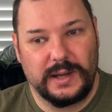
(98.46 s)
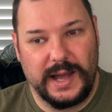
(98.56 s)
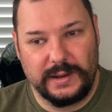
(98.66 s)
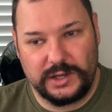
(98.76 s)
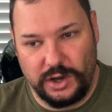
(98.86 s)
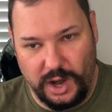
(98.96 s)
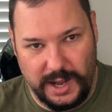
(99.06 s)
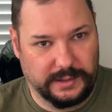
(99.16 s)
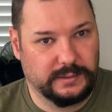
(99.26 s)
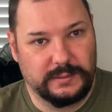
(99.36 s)
I
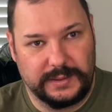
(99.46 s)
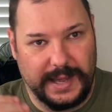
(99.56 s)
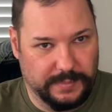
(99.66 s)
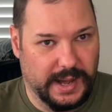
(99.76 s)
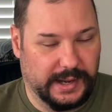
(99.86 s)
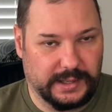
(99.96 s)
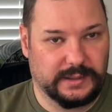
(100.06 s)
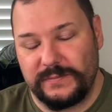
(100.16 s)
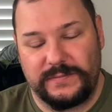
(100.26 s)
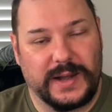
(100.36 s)
caught that pocket.
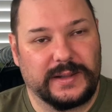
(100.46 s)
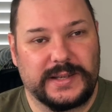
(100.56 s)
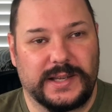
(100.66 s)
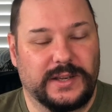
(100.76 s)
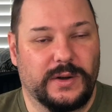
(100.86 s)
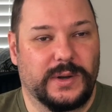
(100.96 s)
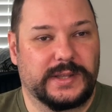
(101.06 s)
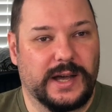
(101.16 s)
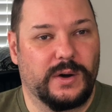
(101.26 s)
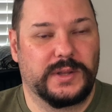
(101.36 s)
Finally said, you know what,
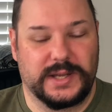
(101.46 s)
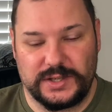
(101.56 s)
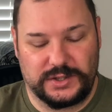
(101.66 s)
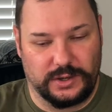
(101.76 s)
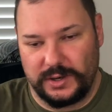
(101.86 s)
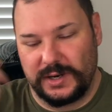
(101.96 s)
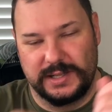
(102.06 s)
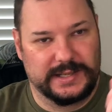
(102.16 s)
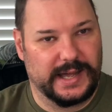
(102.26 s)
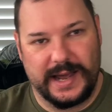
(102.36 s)
the hell with this, turned it
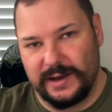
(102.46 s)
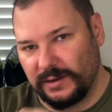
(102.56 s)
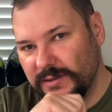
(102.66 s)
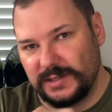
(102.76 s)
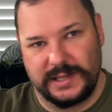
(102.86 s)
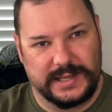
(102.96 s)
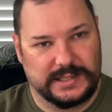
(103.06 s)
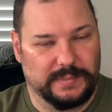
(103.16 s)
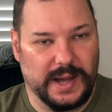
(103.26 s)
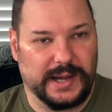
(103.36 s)
inside out and sliced
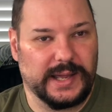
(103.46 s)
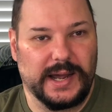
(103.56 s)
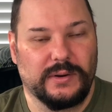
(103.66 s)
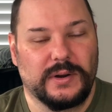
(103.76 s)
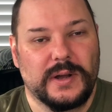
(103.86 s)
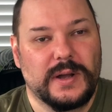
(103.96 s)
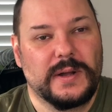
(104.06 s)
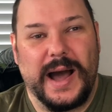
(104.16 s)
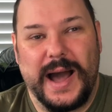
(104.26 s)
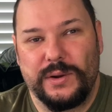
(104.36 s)
the pocket out.
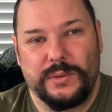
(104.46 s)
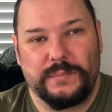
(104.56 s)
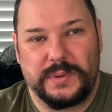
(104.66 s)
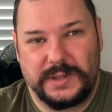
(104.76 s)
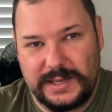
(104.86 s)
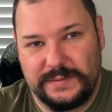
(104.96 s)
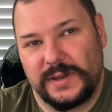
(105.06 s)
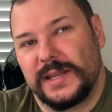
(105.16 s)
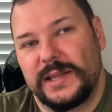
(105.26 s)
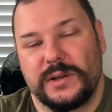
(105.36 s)
I don't believe
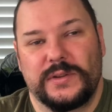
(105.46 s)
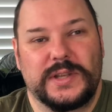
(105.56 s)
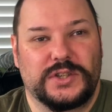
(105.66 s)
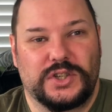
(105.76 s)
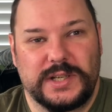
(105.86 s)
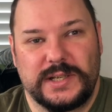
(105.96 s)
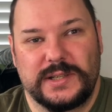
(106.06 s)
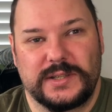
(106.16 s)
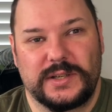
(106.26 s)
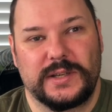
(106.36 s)
that either of these
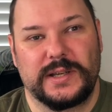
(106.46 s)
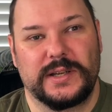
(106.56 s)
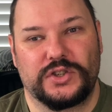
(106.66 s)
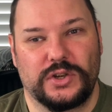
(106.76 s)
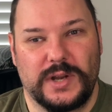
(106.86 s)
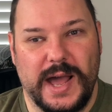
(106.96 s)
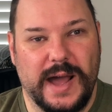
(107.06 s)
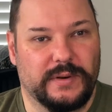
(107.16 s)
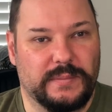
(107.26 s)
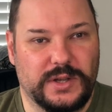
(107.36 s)
jeans should
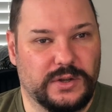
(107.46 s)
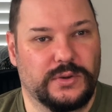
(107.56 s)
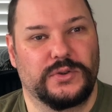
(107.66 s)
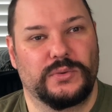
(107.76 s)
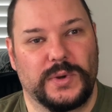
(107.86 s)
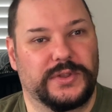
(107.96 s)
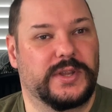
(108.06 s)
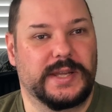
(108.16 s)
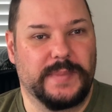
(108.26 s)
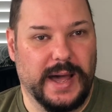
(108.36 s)
ever be used with the
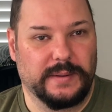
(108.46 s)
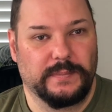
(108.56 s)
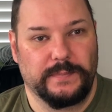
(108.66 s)
knee pad.